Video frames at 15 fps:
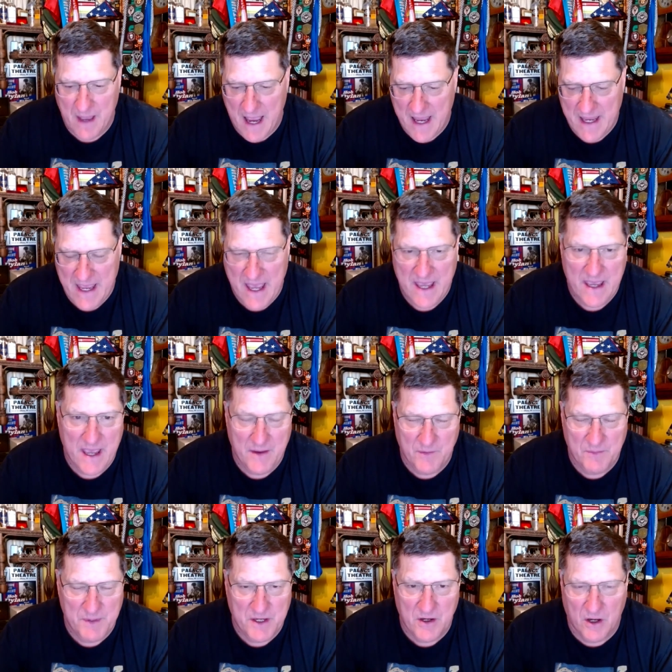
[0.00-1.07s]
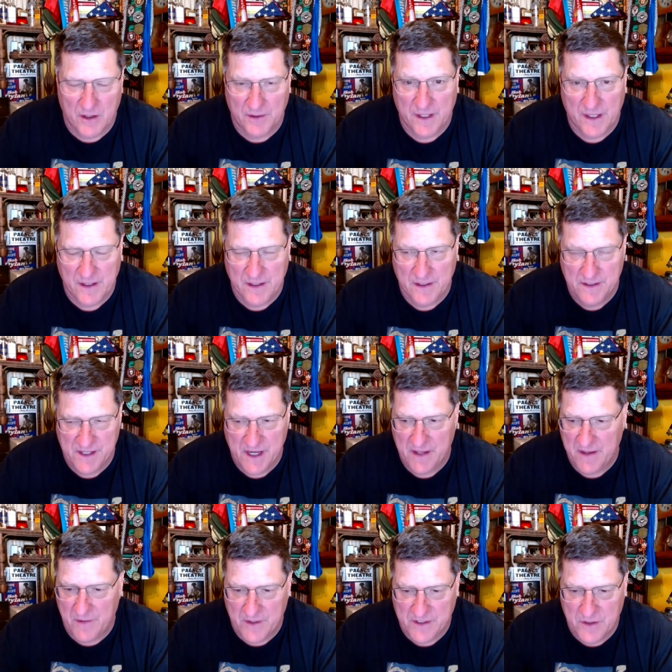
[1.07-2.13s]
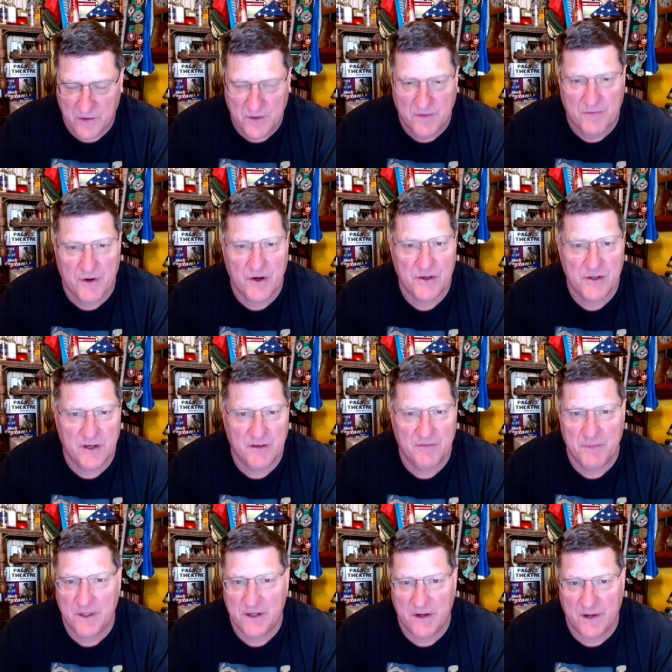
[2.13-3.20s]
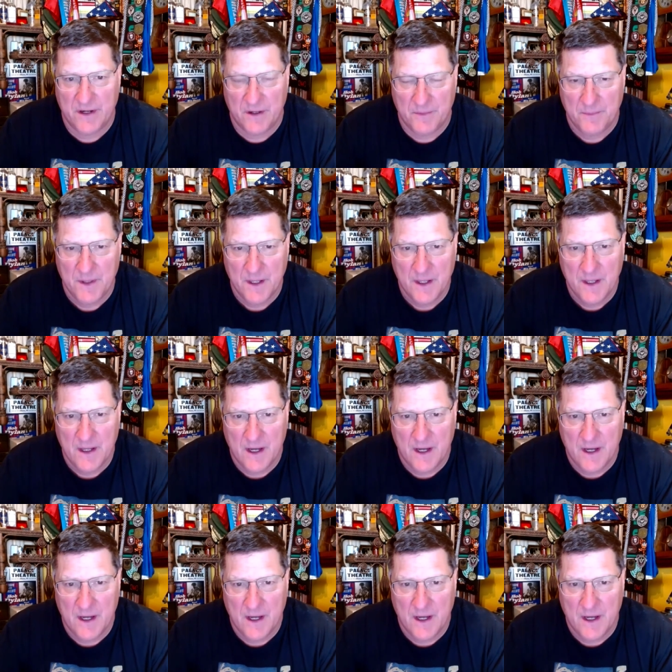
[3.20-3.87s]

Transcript: IAEA would be called in and say there is no diversion of material.